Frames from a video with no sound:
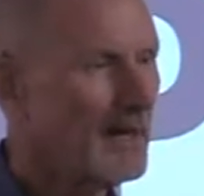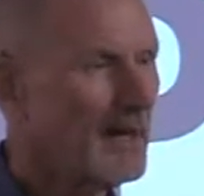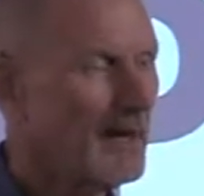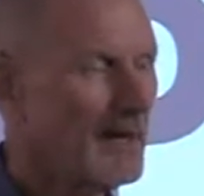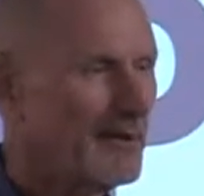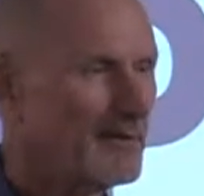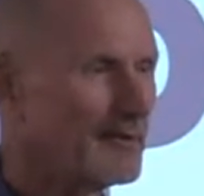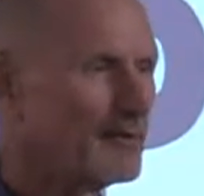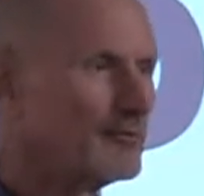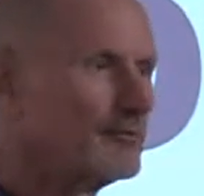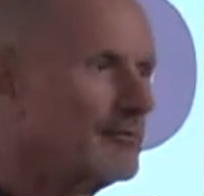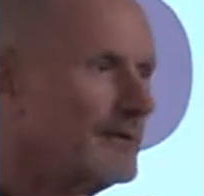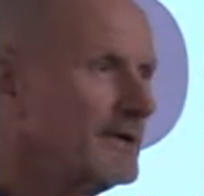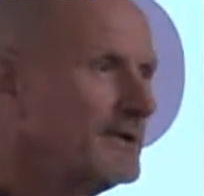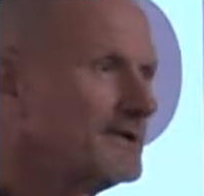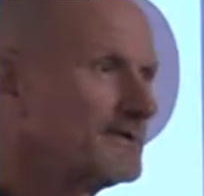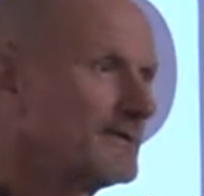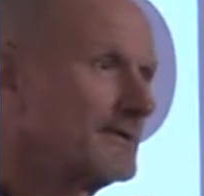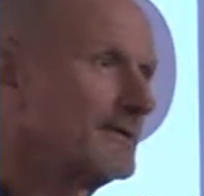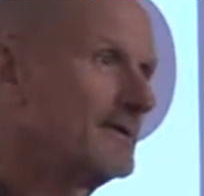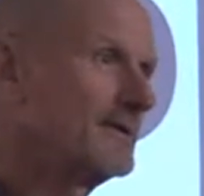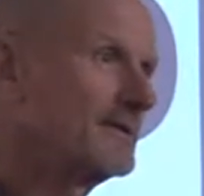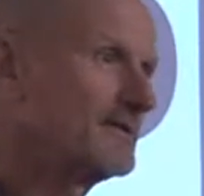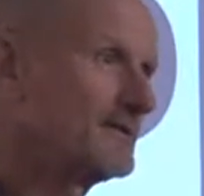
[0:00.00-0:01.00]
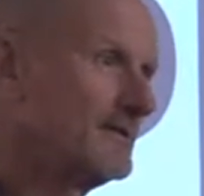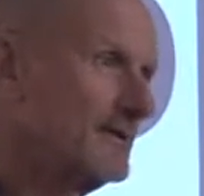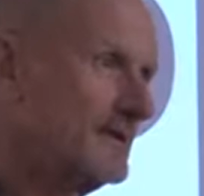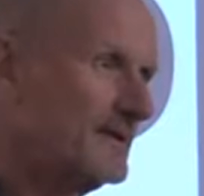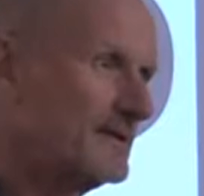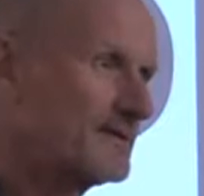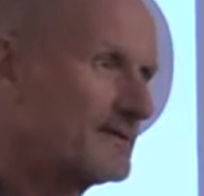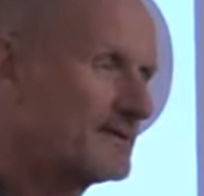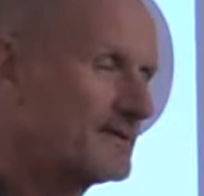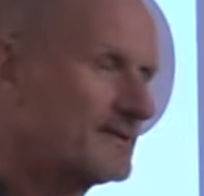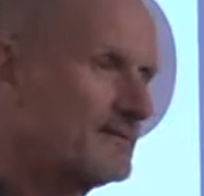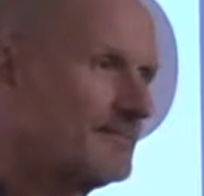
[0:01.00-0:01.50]
And the reason is
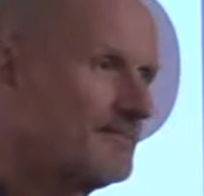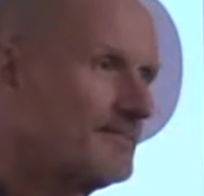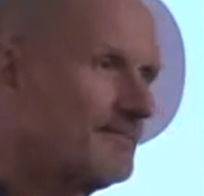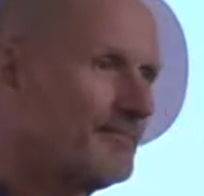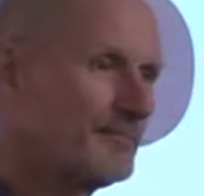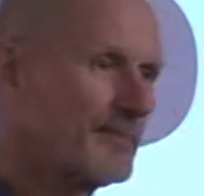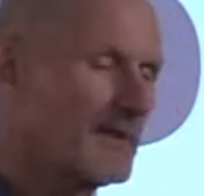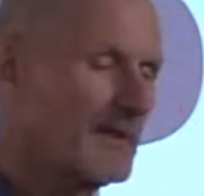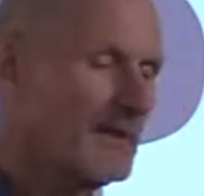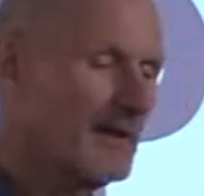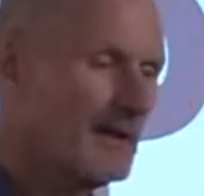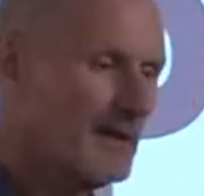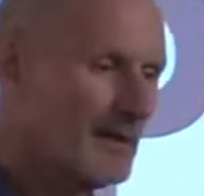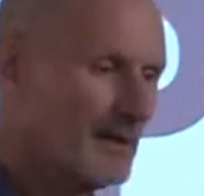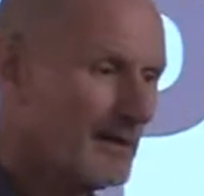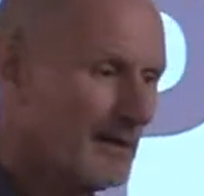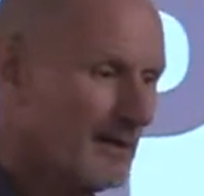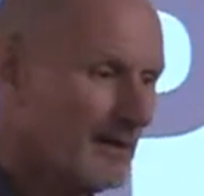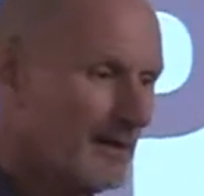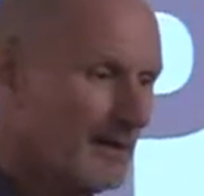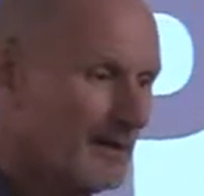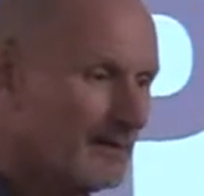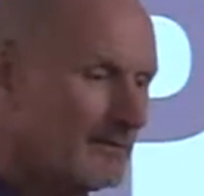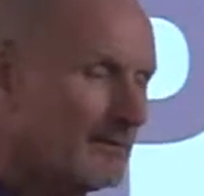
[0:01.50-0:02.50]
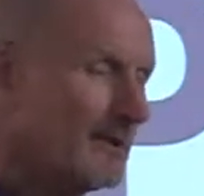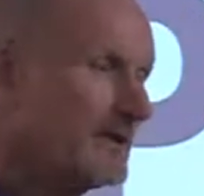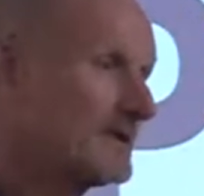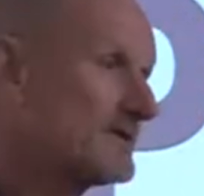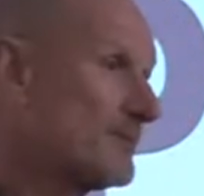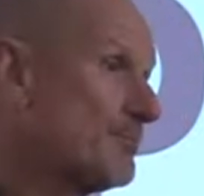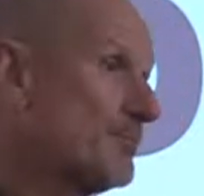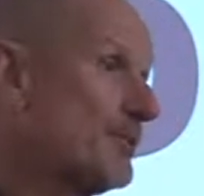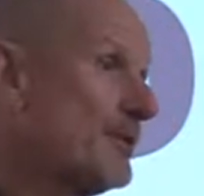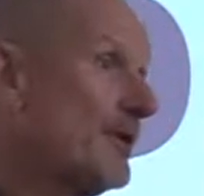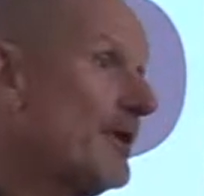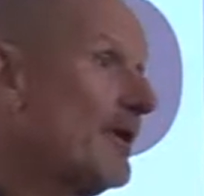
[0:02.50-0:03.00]
this they
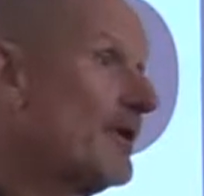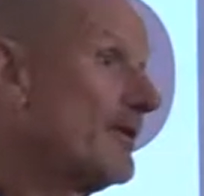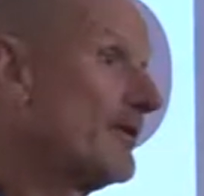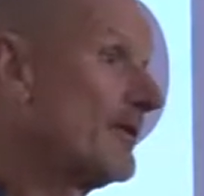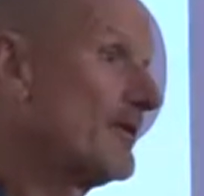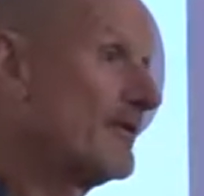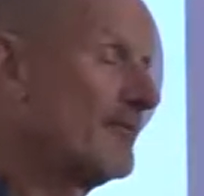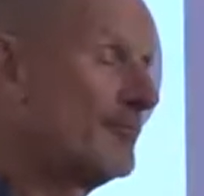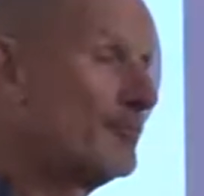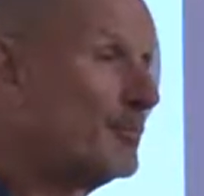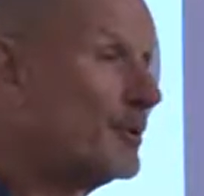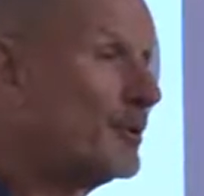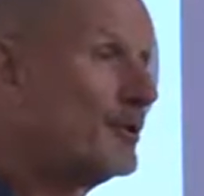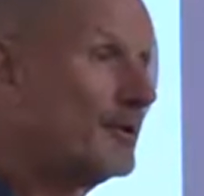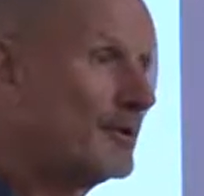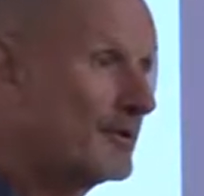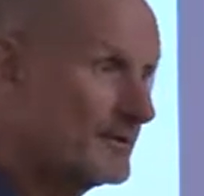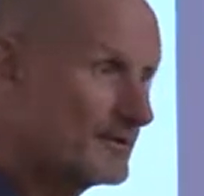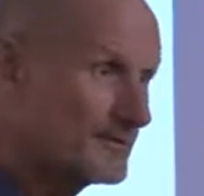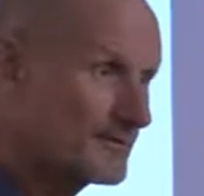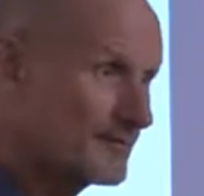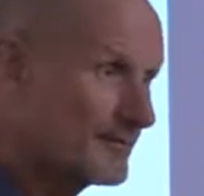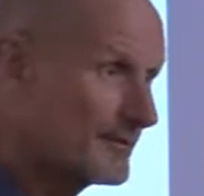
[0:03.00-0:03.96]
supply a lot of burgers,